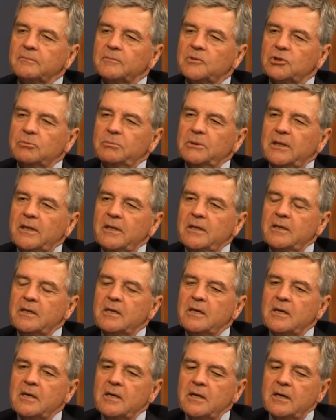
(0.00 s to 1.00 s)
To me,
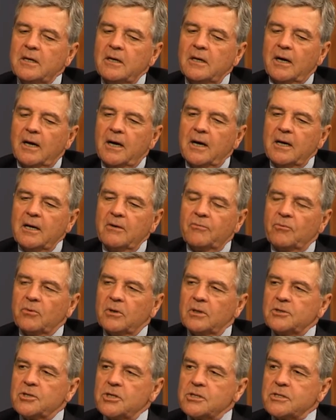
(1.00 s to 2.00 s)
if
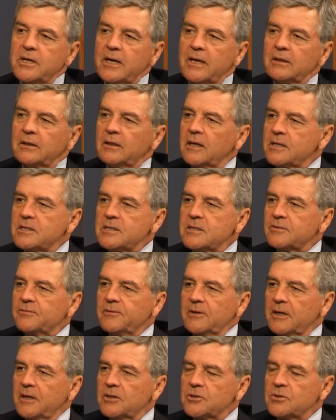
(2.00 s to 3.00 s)
one just analyzes
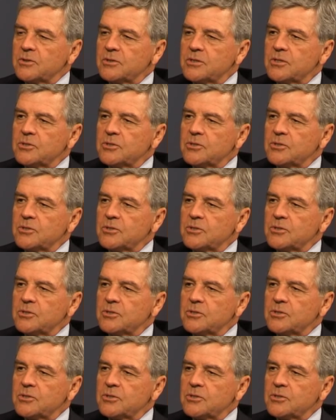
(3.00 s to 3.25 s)
financials,